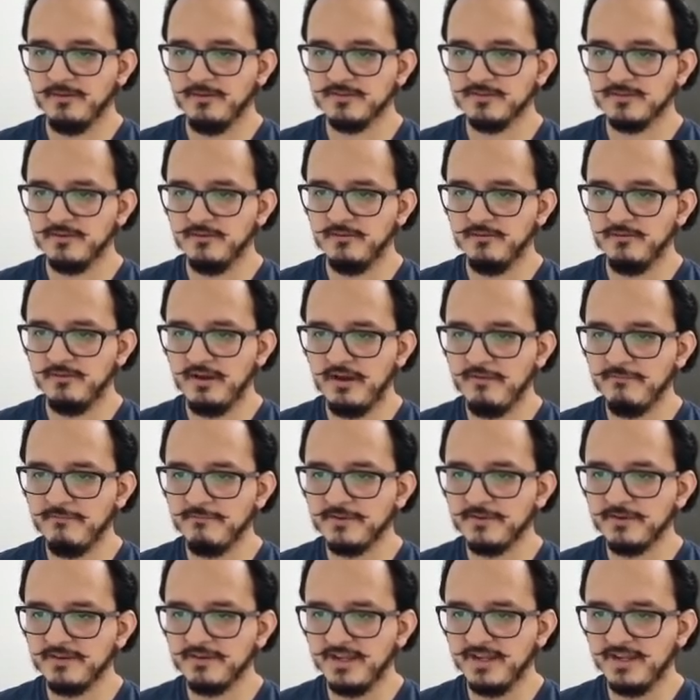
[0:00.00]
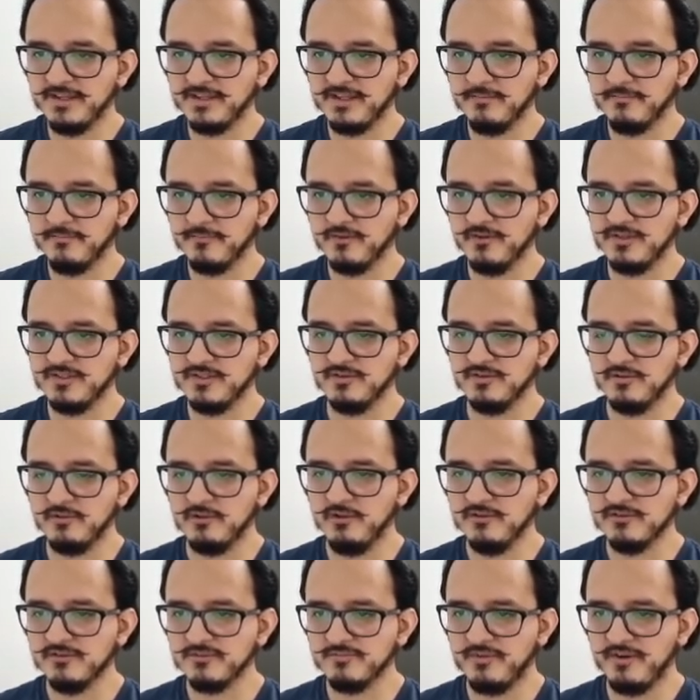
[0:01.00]
So after that I'm going to
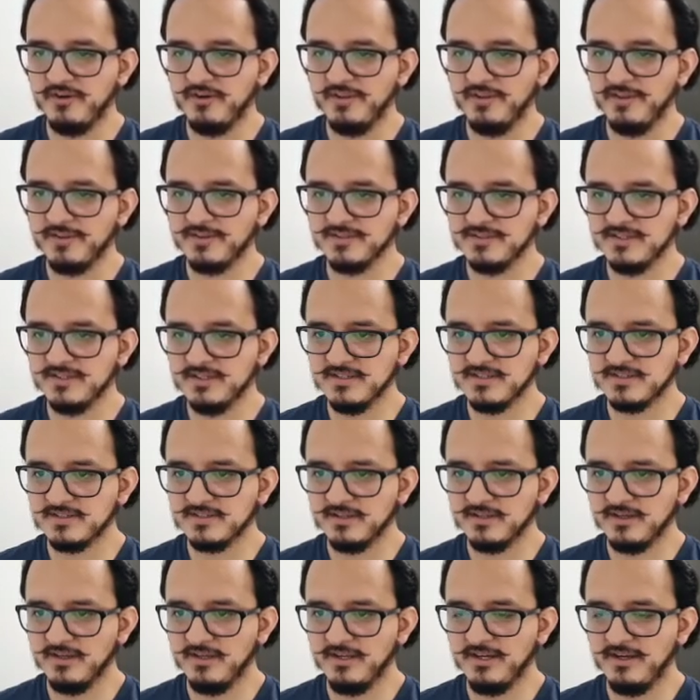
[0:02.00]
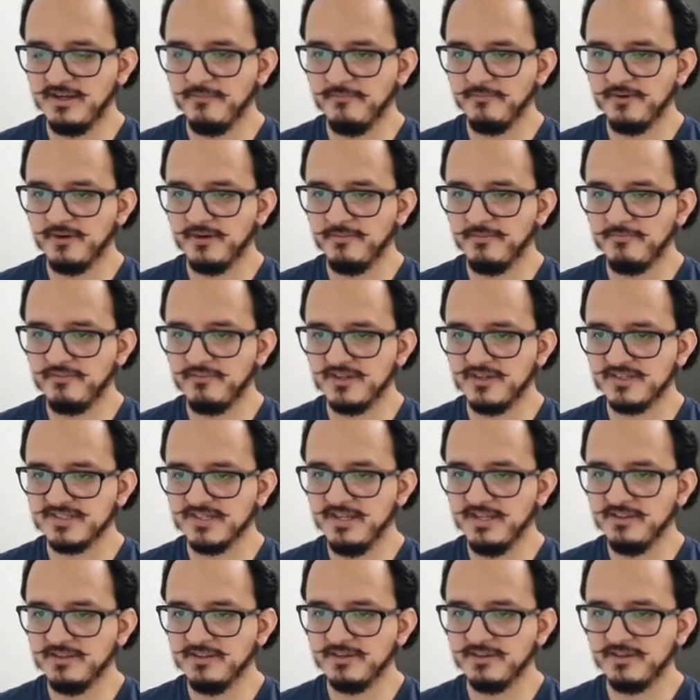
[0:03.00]
close parentheses and I'm gonna press
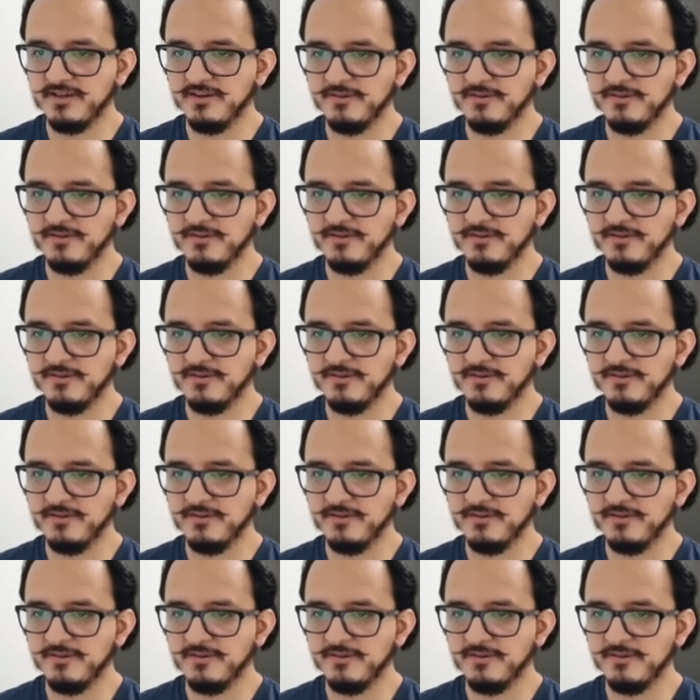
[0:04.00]
enter.